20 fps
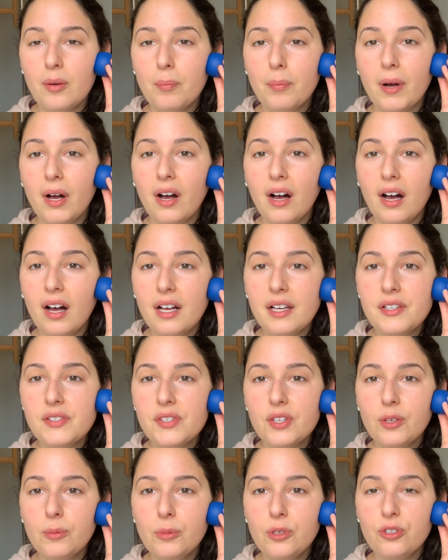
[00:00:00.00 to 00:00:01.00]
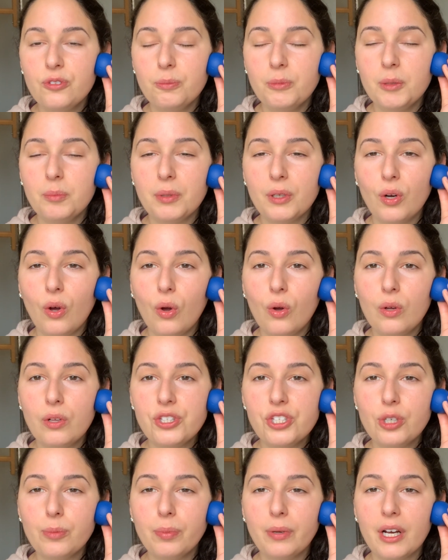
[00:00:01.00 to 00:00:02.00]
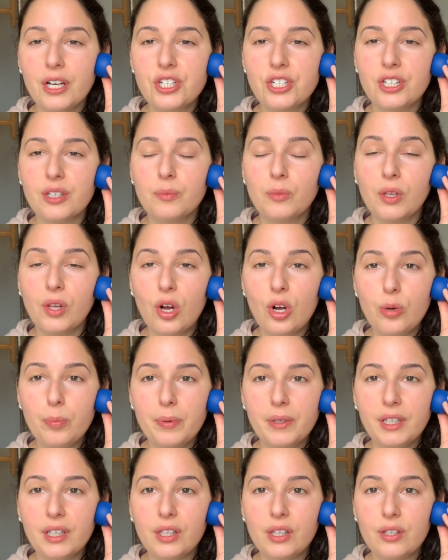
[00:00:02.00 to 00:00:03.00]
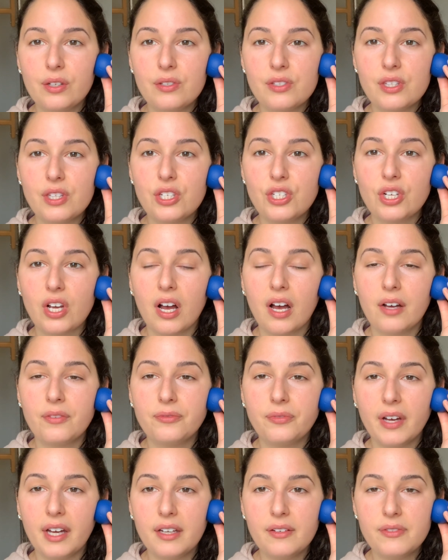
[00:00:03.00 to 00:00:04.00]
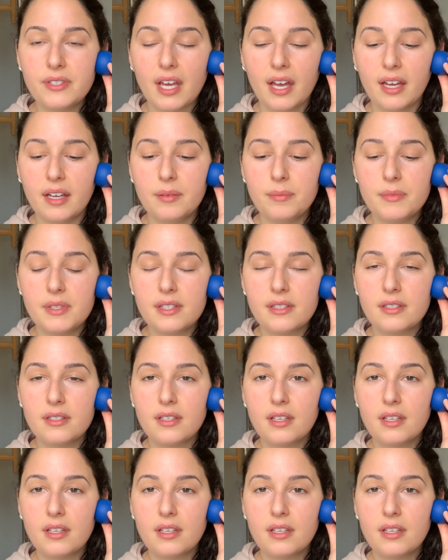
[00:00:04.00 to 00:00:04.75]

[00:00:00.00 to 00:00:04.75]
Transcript: Pause your movement, but hold your pressure, and we'll open and close the jaw 5 times.